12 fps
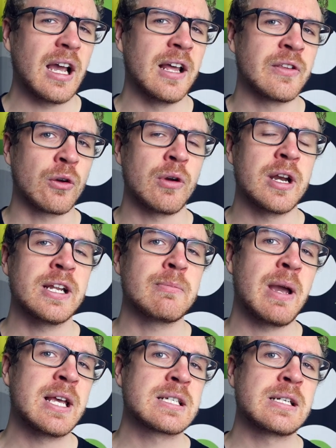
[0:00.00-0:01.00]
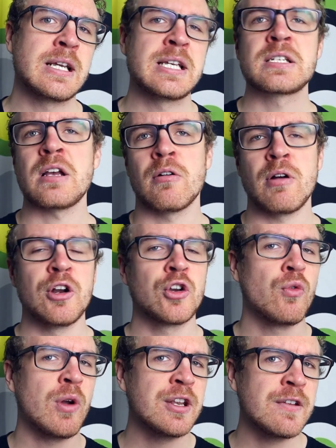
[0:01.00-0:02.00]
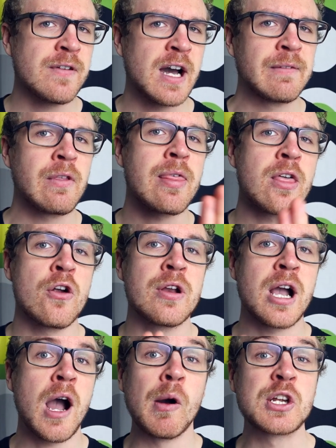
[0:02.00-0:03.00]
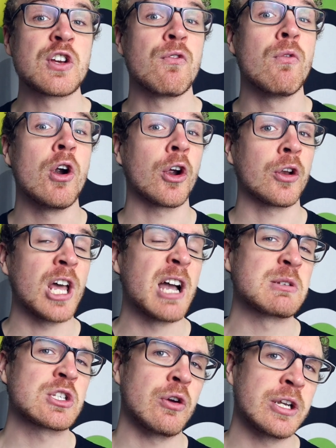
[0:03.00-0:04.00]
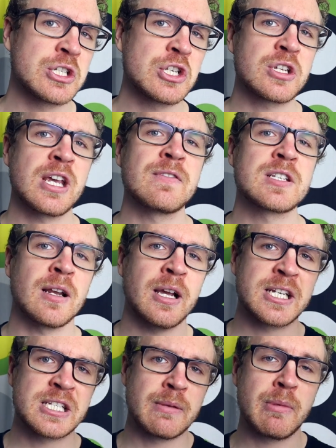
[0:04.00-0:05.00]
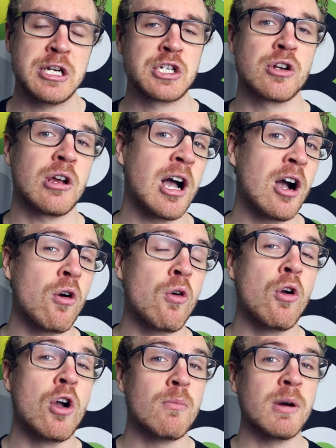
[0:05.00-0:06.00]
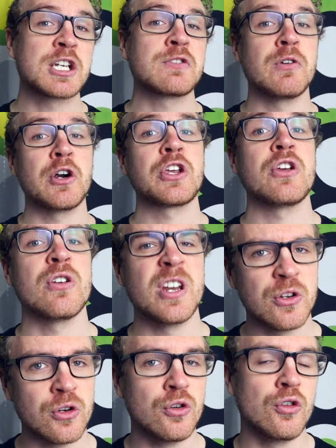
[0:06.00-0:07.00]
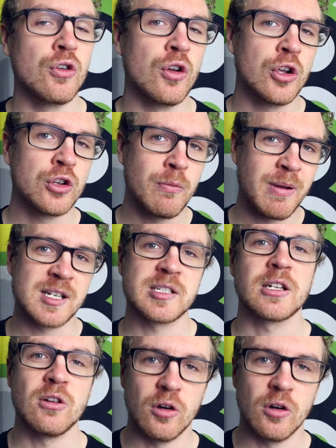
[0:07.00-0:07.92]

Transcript: And the credit based is around 25 to 30 hours of work time. So it just gives an estimation how much work you need to do to pass that